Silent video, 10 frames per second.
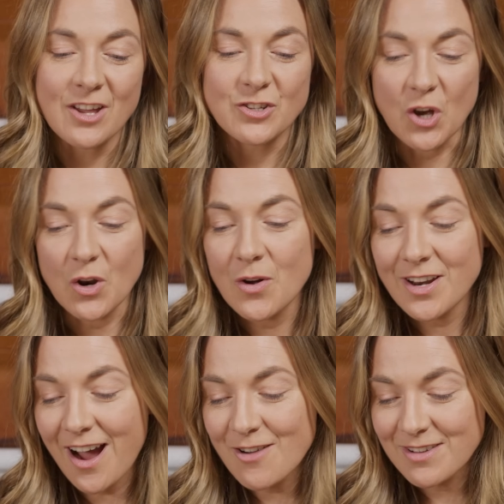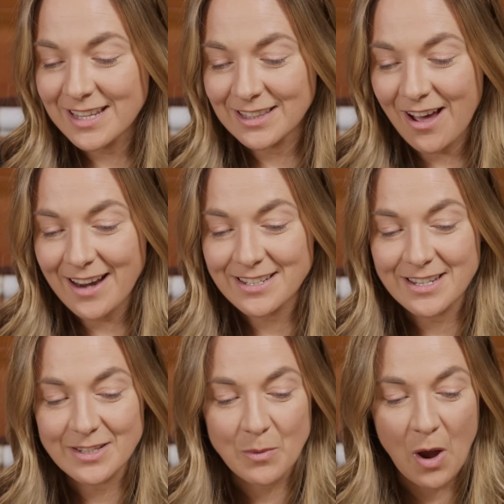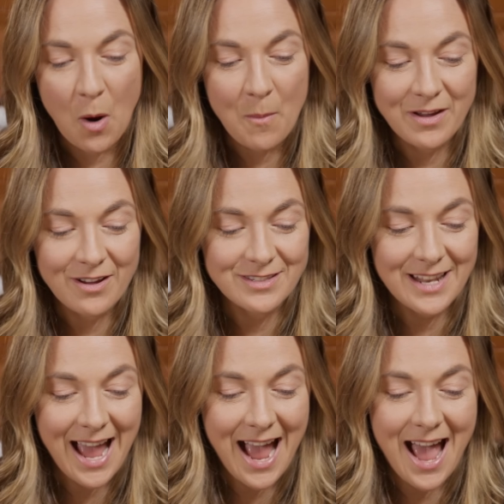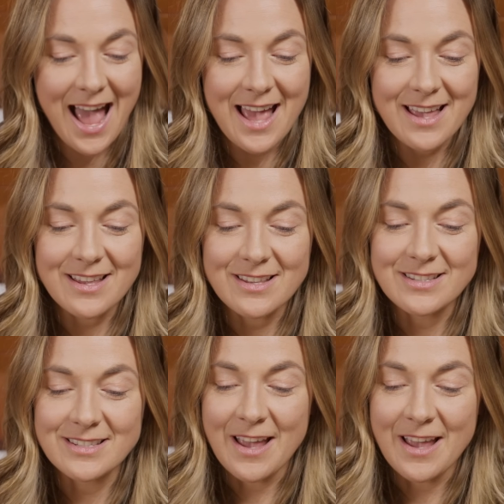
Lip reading: Jonno and I really liked it as well because it has